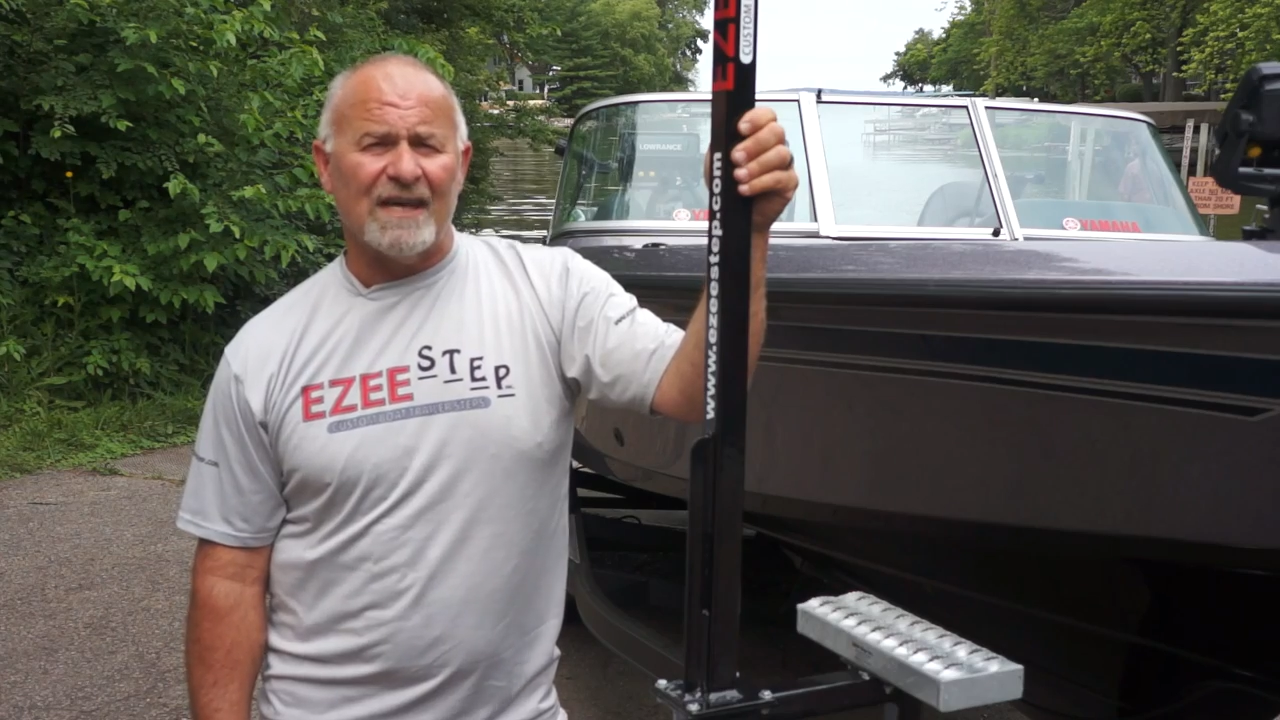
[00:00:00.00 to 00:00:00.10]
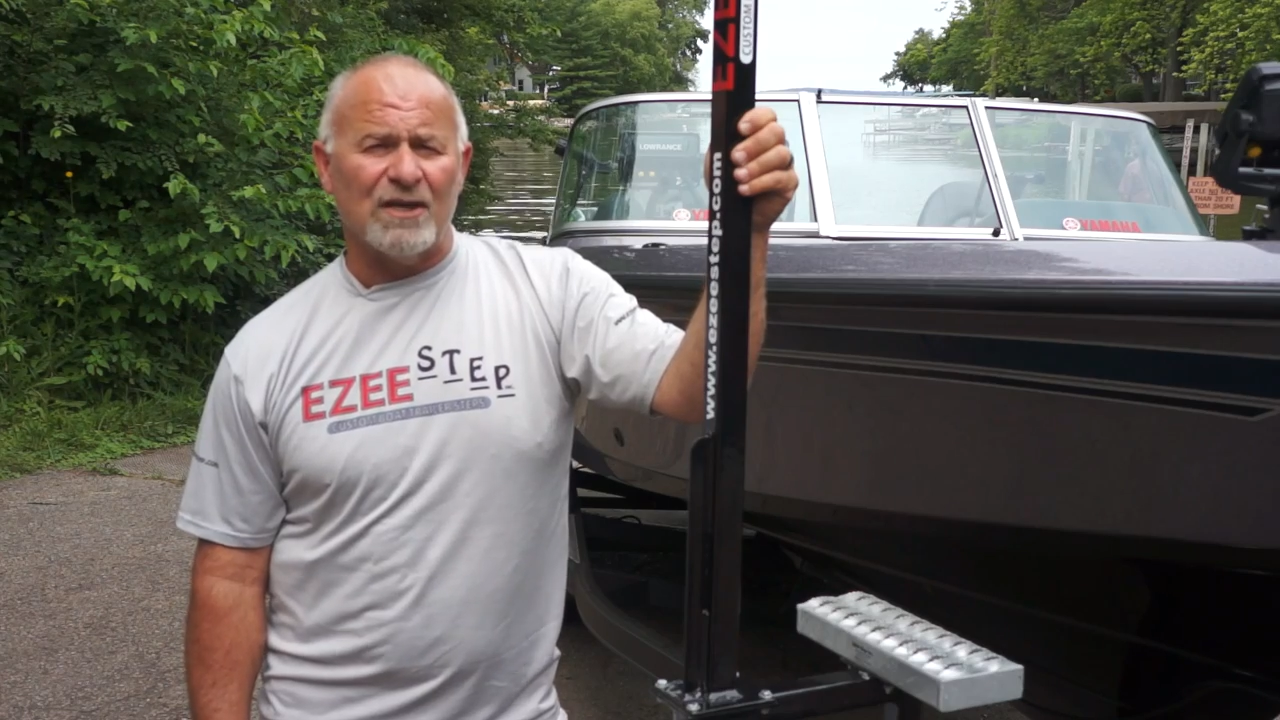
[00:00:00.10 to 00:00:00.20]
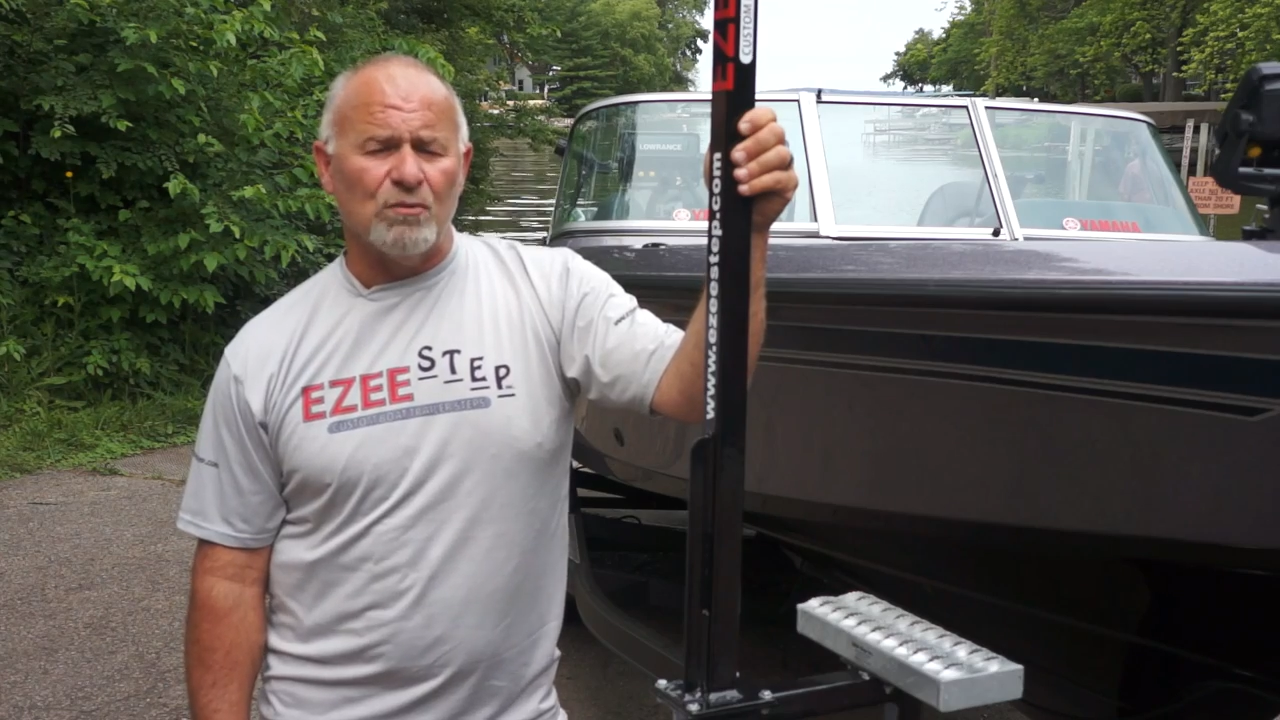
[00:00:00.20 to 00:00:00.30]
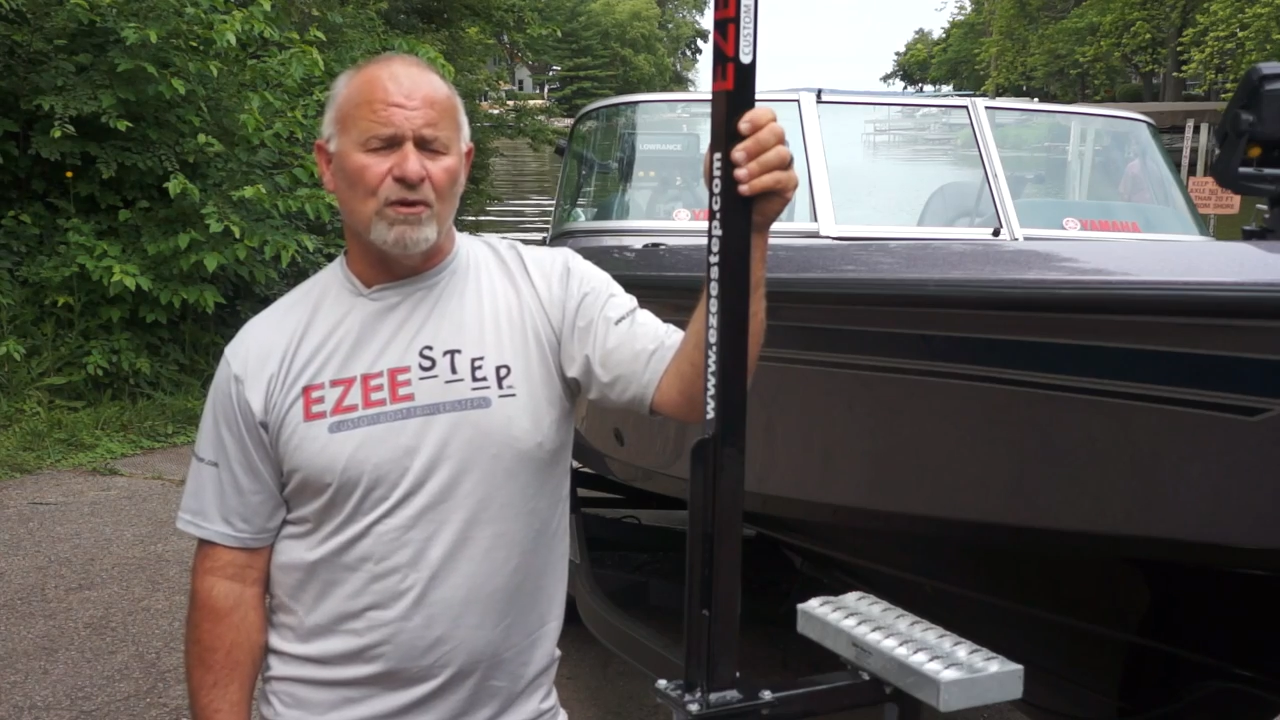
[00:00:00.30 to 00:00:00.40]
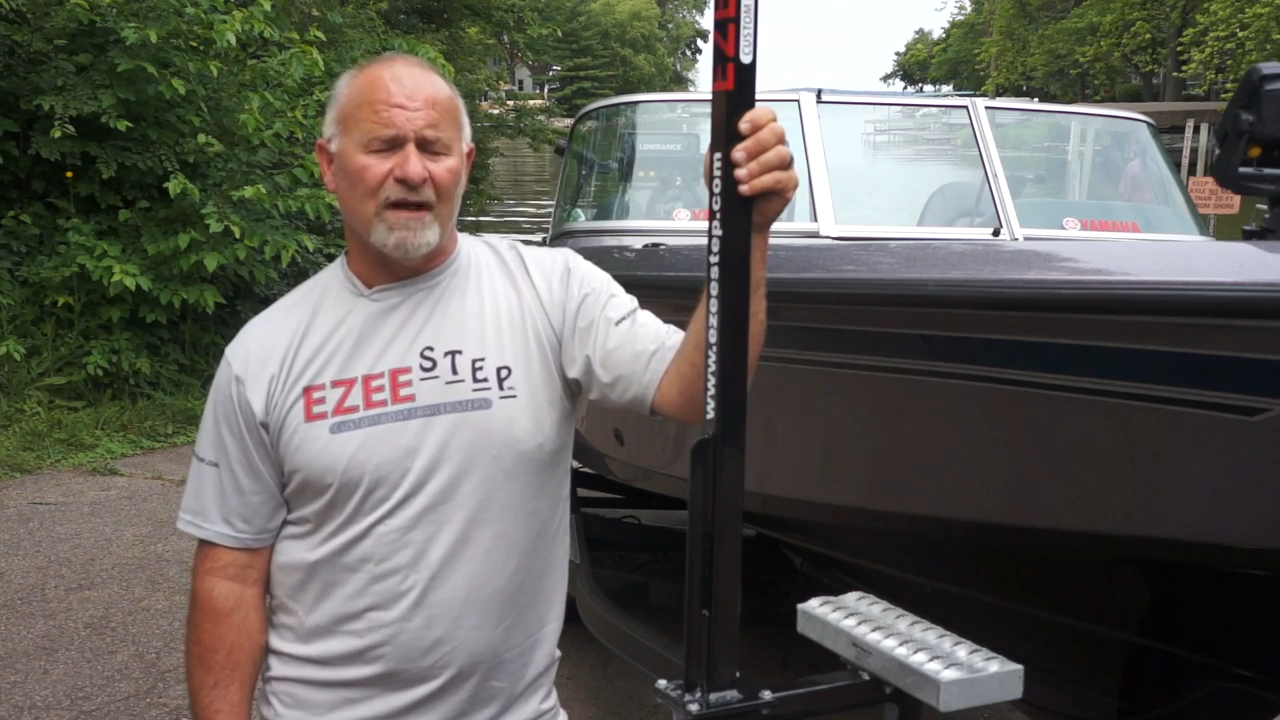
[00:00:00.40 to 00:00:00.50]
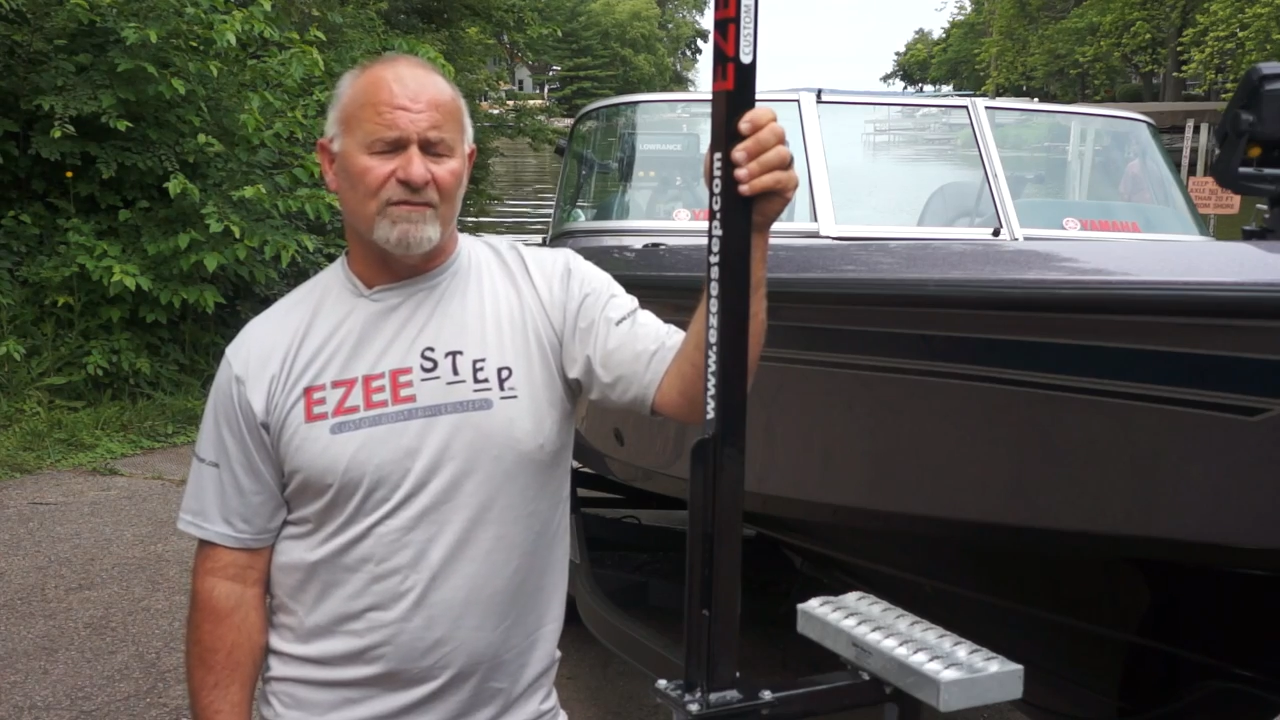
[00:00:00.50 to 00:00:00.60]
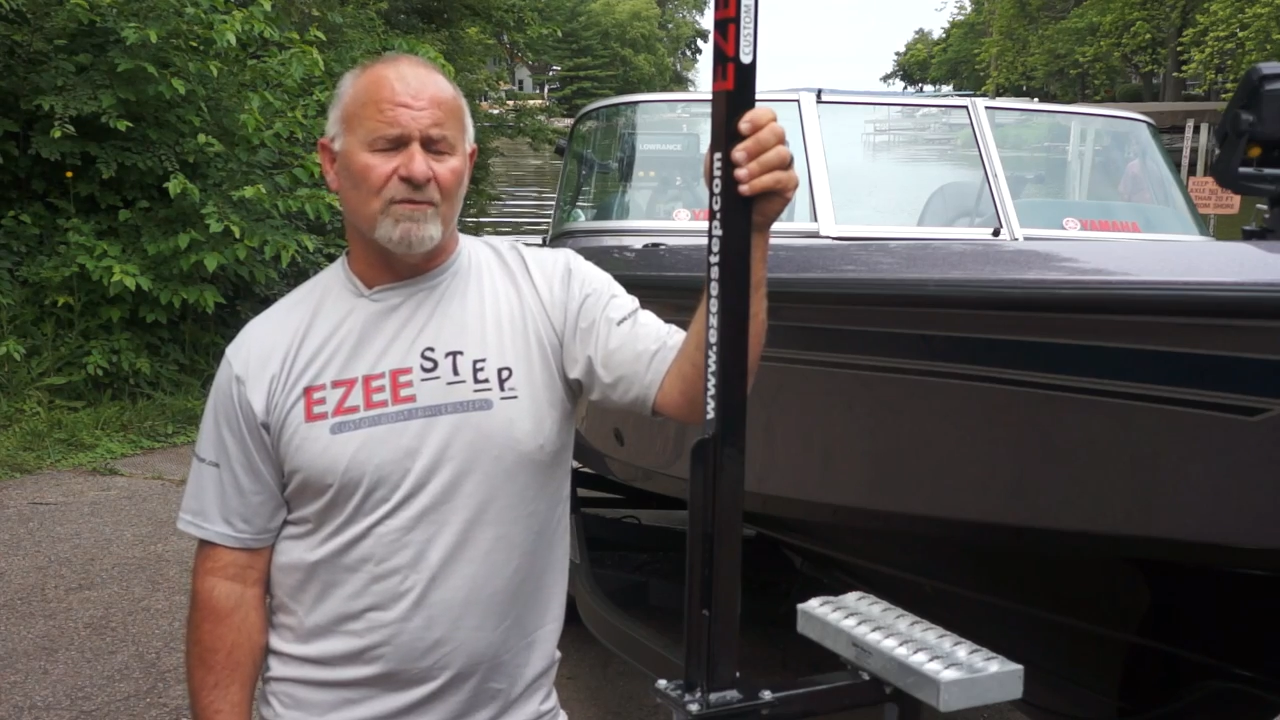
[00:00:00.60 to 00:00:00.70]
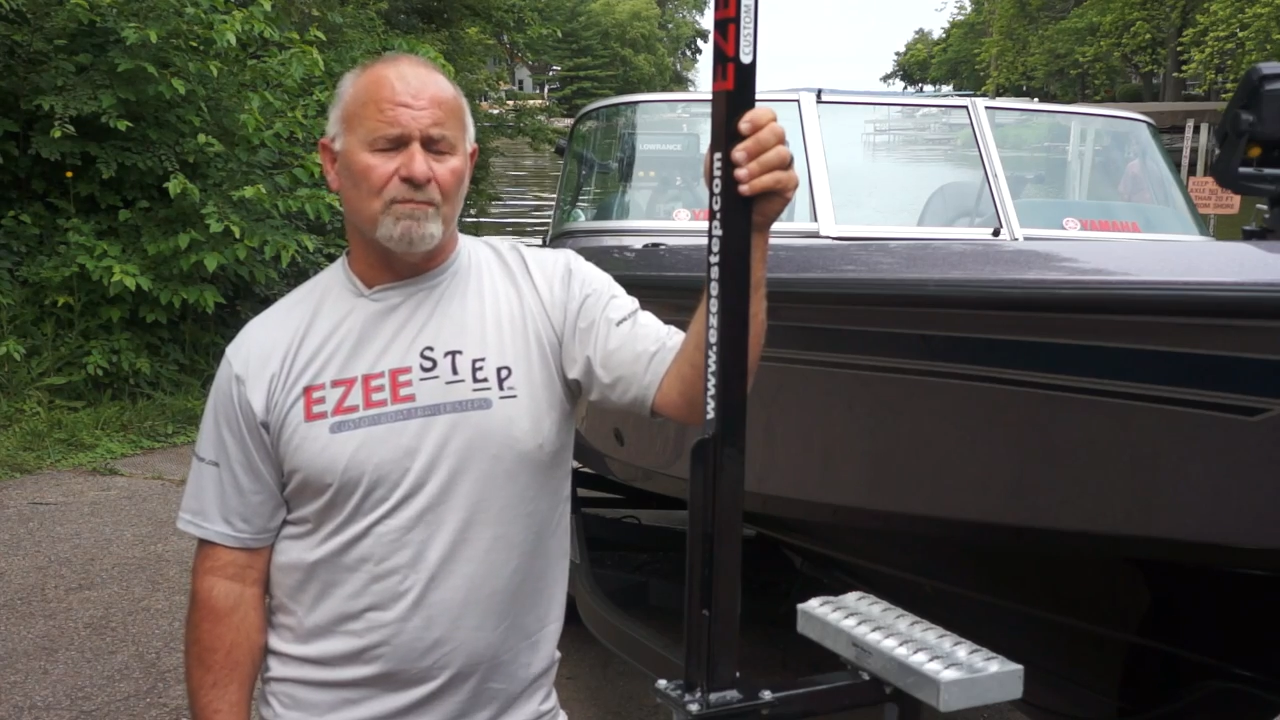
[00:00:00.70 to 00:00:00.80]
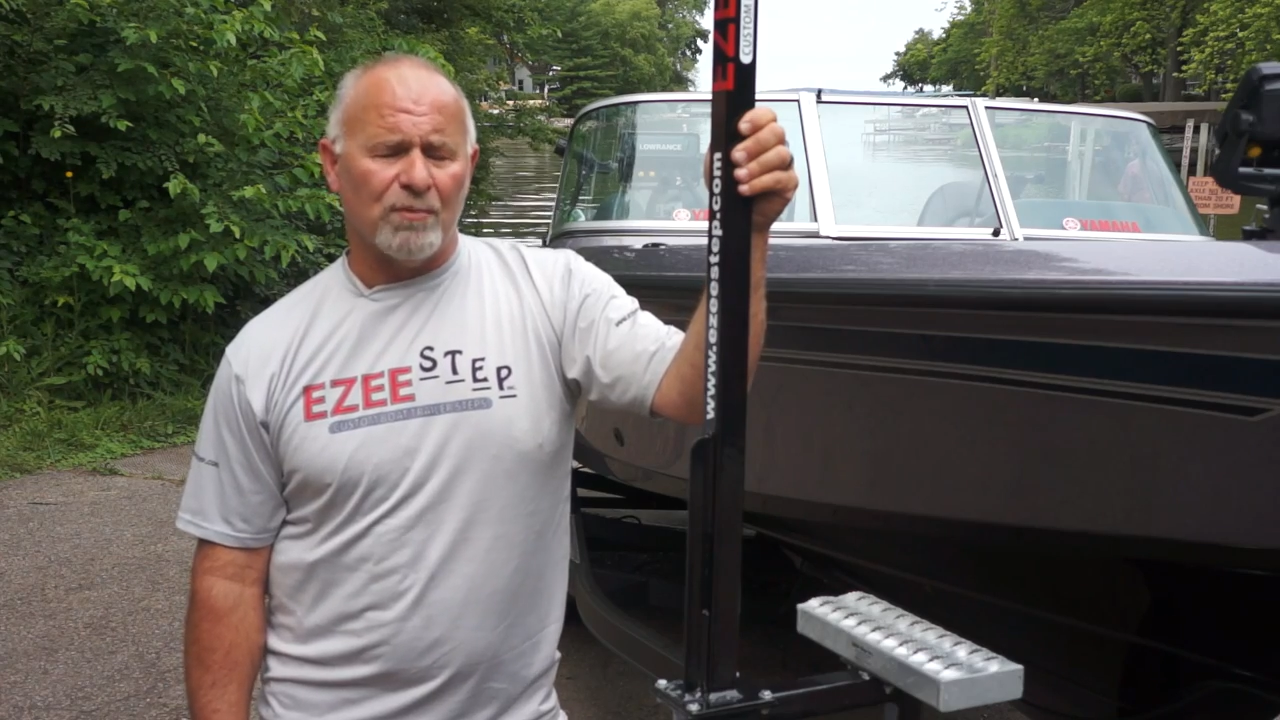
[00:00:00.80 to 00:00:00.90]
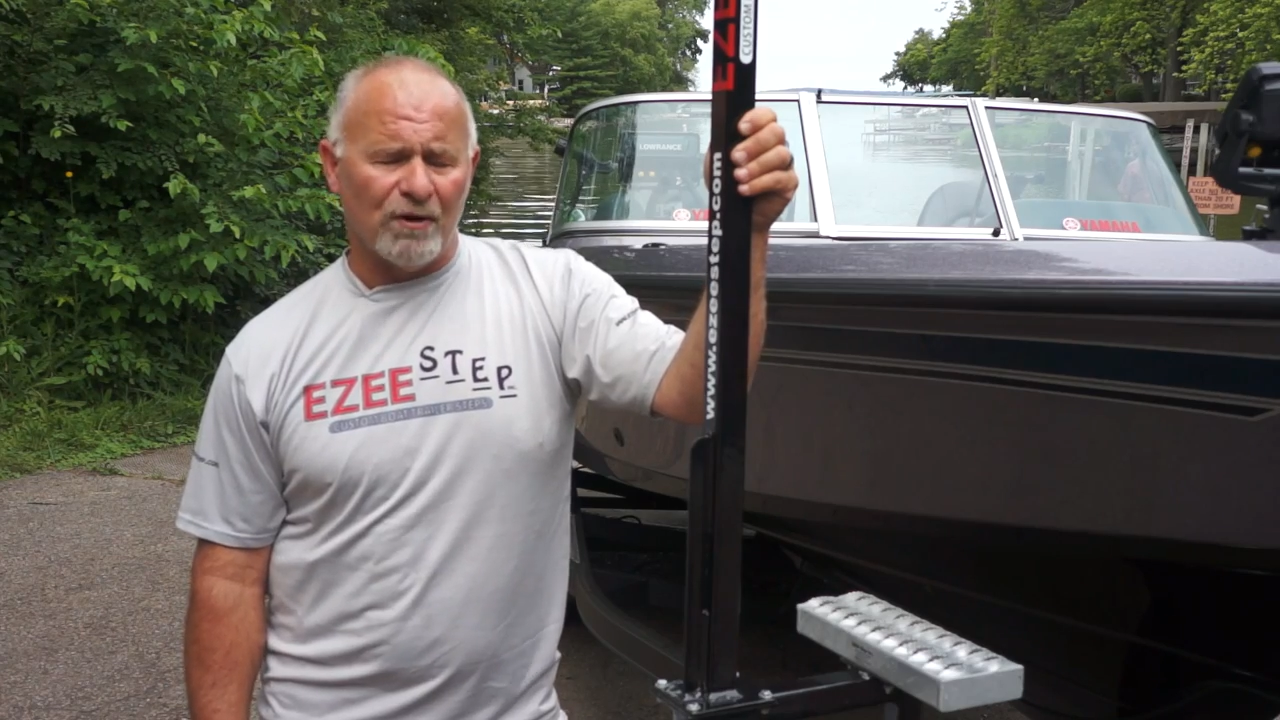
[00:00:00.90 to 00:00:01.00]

you will have the